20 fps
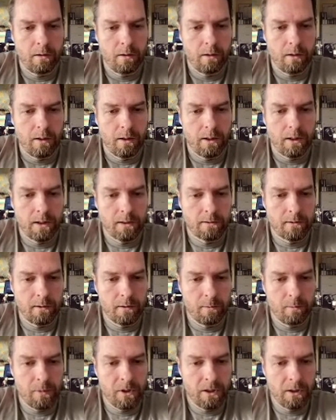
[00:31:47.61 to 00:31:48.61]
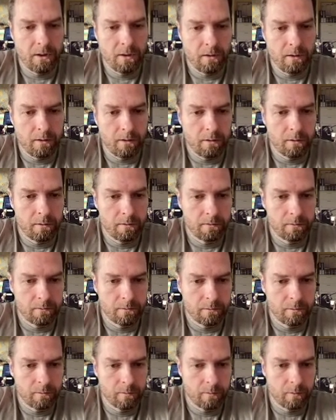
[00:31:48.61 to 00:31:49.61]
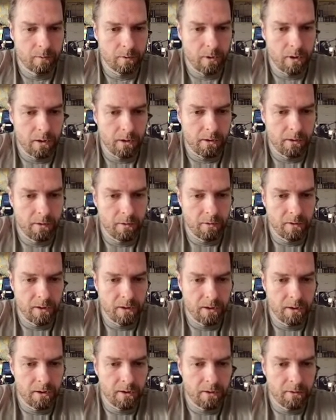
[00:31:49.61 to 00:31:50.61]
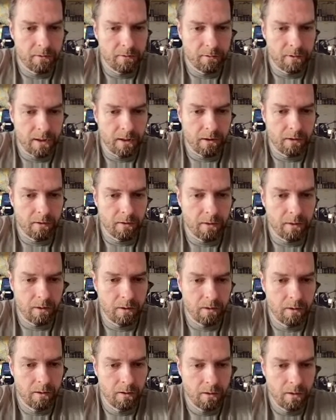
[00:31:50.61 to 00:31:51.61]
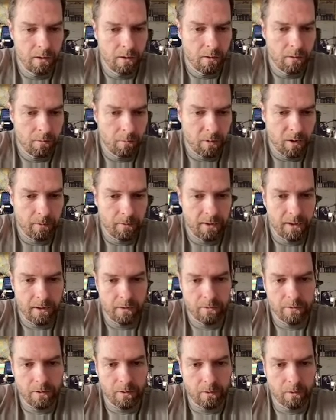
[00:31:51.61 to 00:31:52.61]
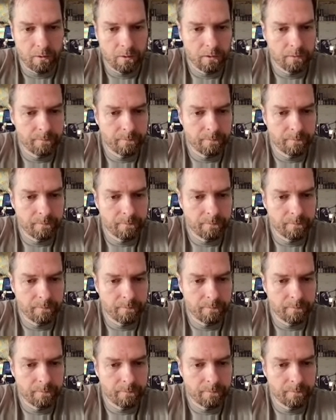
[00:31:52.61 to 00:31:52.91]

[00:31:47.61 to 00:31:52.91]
and that's going to be under, we'll call it utilities for now. You could probably household,